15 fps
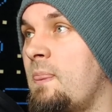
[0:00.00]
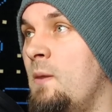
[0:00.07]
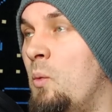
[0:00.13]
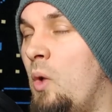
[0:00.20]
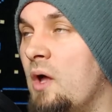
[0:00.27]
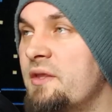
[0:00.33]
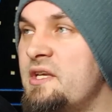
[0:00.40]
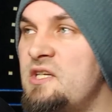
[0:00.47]

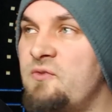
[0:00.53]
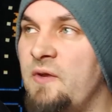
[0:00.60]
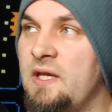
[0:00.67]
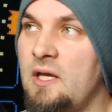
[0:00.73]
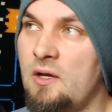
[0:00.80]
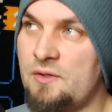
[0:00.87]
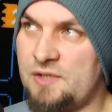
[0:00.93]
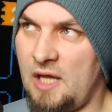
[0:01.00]
while these
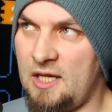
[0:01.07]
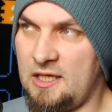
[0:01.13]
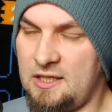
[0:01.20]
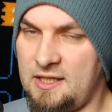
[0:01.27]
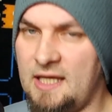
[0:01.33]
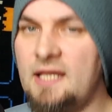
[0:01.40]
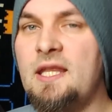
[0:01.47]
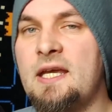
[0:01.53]
videos are the
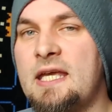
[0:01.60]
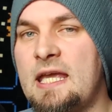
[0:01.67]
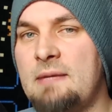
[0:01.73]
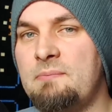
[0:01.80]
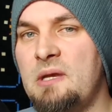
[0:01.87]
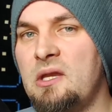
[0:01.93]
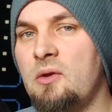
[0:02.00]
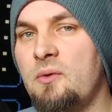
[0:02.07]
thing that keep
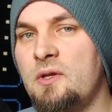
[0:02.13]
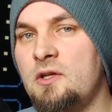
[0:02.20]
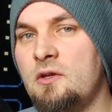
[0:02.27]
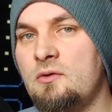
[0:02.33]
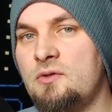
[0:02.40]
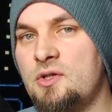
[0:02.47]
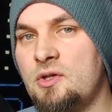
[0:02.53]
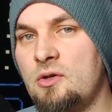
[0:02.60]
me doing
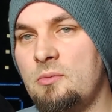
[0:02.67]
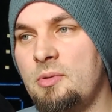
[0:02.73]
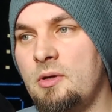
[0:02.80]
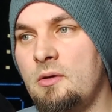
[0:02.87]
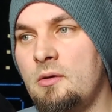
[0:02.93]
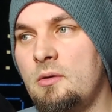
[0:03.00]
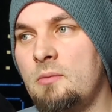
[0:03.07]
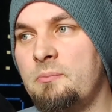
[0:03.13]
YouTube,
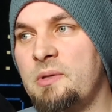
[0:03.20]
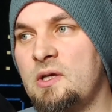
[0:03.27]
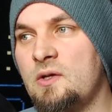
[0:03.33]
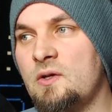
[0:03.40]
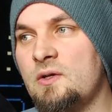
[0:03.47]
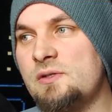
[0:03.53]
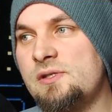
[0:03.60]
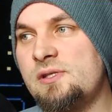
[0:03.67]

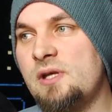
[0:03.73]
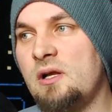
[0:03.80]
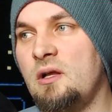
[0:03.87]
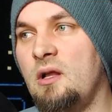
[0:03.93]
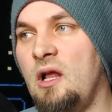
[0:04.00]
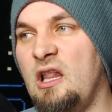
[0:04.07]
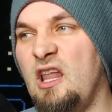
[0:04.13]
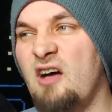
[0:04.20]
because
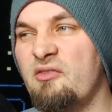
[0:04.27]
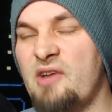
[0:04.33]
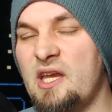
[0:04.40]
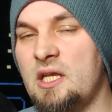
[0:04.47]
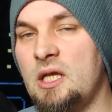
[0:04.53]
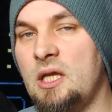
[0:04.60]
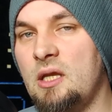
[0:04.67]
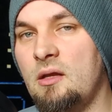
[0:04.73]
I love
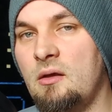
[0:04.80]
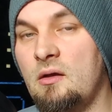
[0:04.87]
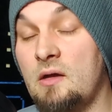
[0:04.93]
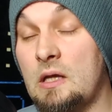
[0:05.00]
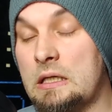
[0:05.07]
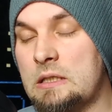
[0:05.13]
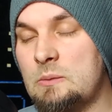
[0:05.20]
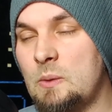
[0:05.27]
editing. I
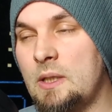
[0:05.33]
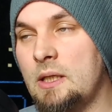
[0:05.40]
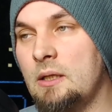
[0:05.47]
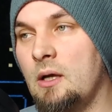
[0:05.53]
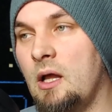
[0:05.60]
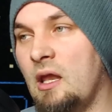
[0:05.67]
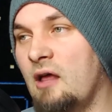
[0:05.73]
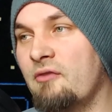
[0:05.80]
know that's weird.
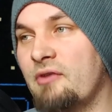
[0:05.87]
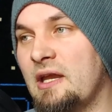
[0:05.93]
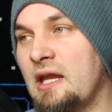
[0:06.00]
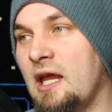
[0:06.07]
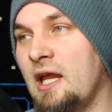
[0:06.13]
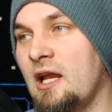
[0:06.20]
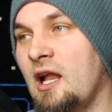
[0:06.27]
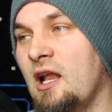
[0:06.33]
I love
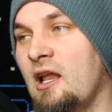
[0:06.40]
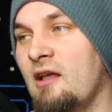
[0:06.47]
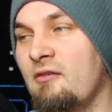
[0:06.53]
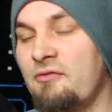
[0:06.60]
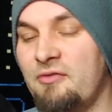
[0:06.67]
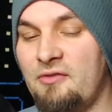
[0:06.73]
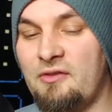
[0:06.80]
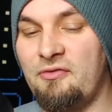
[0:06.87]
editing. I
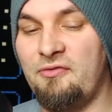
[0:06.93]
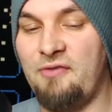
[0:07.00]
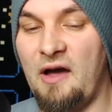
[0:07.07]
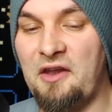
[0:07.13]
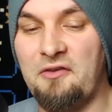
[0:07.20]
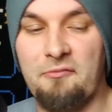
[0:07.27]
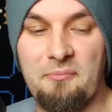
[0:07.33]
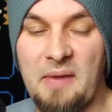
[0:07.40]
love the
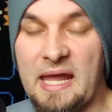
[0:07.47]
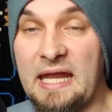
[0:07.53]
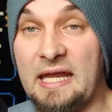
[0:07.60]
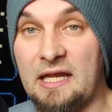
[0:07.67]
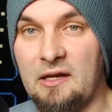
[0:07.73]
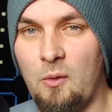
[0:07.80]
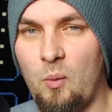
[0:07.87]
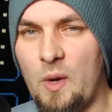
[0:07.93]
fun of
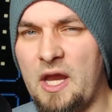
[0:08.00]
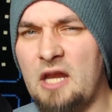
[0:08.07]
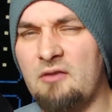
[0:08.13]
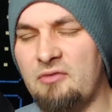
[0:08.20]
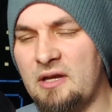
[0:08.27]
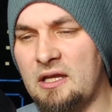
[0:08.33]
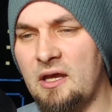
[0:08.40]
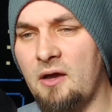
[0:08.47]
making a weird
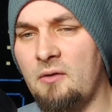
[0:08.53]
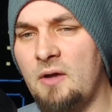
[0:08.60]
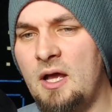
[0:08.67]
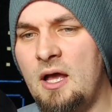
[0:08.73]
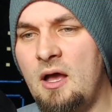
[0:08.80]
video.